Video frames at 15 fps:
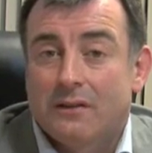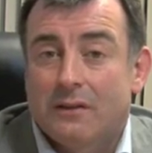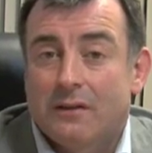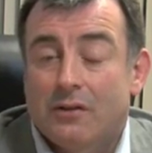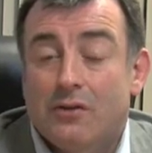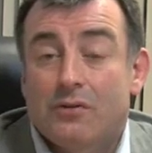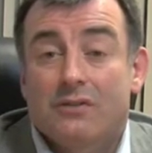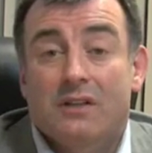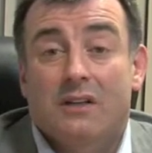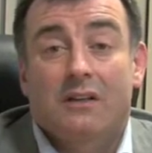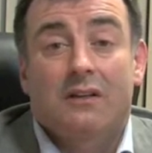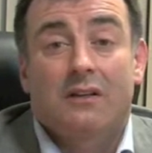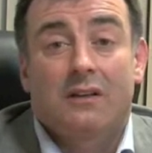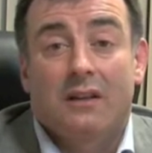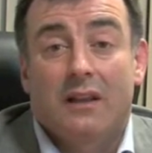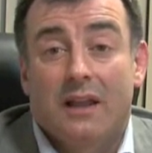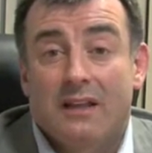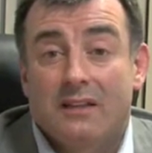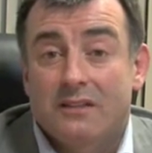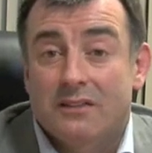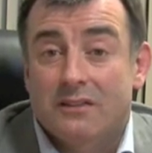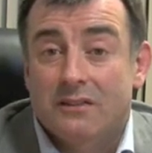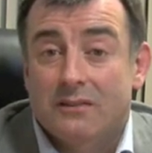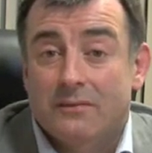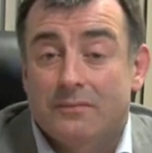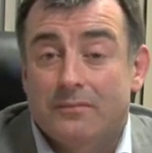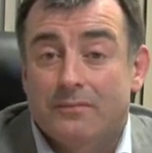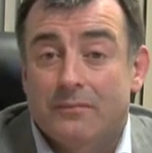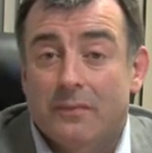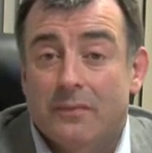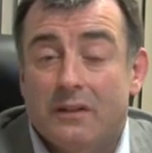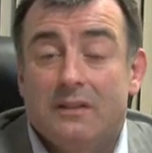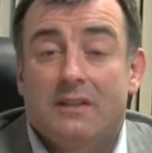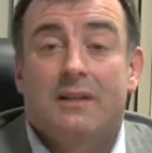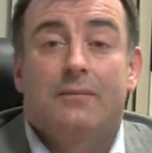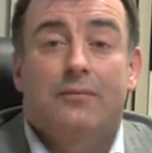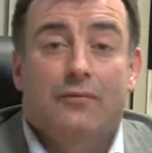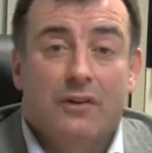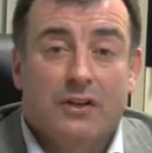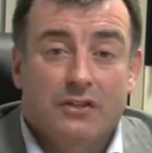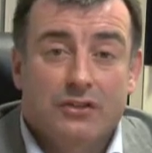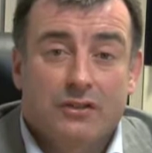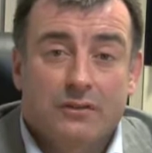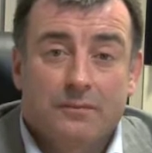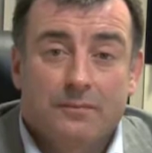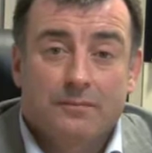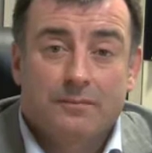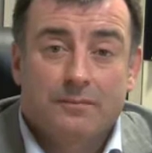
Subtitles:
including lasers, deep friction,